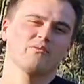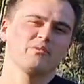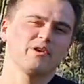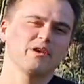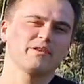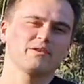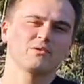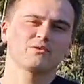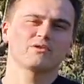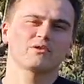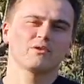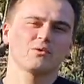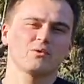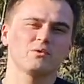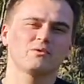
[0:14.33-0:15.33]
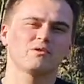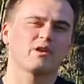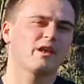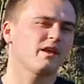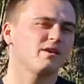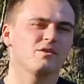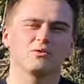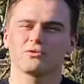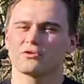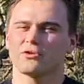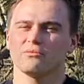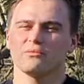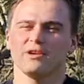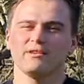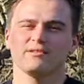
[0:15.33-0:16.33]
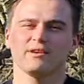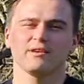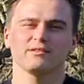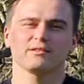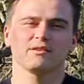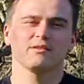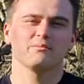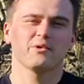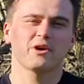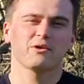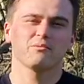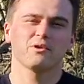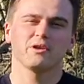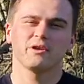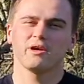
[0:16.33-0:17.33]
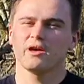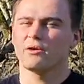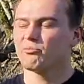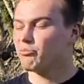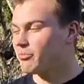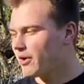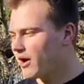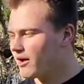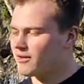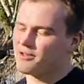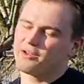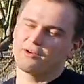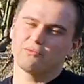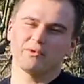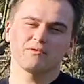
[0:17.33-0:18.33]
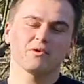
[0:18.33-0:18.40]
be in your schools and at your group meetings at the moment, but we've